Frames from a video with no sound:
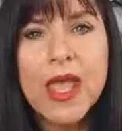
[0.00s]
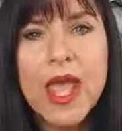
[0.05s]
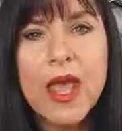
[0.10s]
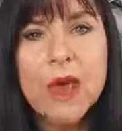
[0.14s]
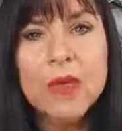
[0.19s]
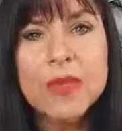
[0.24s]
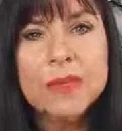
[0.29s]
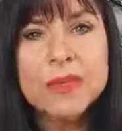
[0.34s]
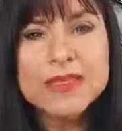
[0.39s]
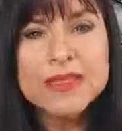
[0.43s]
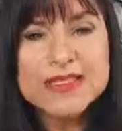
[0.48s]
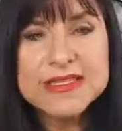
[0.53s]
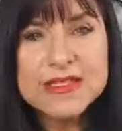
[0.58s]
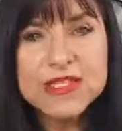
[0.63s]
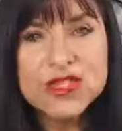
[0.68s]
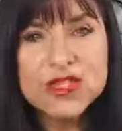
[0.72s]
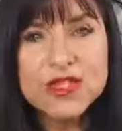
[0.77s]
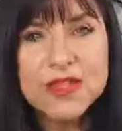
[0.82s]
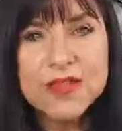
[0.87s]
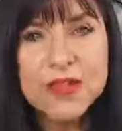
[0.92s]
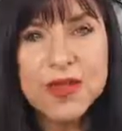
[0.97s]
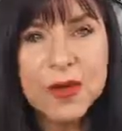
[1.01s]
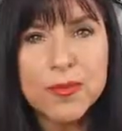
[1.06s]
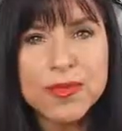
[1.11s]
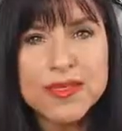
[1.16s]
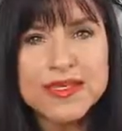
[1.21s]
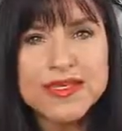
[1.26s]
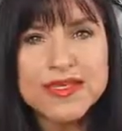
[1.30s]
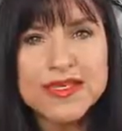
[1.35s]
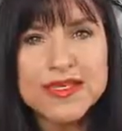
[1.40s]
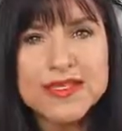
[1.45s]
And we position their
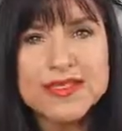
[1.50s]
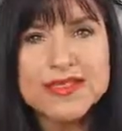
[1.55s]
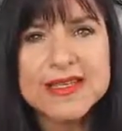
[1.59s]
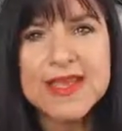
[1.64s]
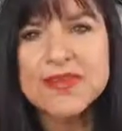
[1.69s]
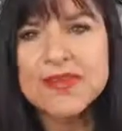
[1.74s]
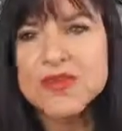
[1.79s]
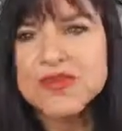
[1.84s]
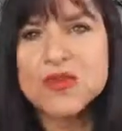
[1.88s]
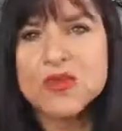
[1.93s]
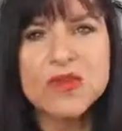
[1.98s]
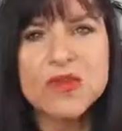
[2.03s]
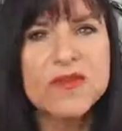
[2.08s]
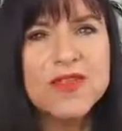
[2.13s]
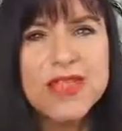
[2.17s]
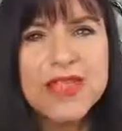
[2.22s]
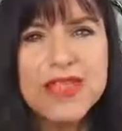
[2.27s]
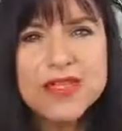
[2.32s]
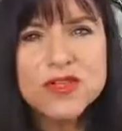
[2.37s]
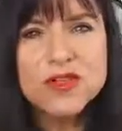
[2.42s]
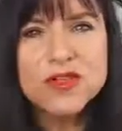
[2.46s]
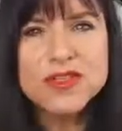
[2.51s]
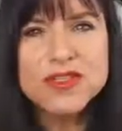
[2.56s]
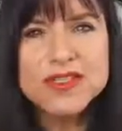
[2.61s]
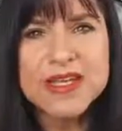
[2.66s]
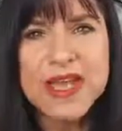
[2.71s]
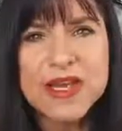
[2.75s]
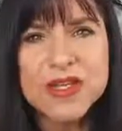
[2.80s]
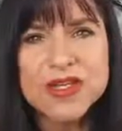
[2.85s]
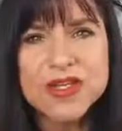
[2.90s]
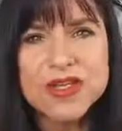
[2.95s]
business at the sort of the
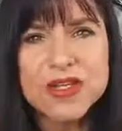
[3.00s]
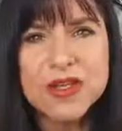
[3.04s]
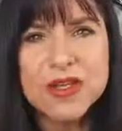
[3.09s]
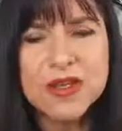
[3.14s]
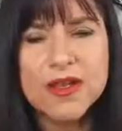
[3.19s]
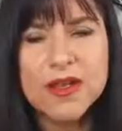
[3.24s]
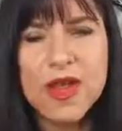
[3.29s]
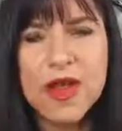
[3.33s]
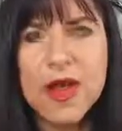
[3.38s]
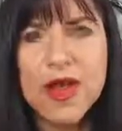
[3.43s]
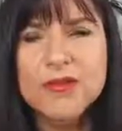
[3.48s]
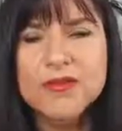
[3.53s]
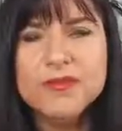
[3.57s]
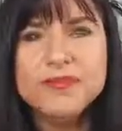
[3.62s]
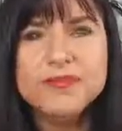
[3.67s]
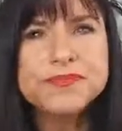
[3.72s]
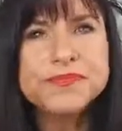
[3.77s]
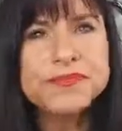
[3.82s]
intersection of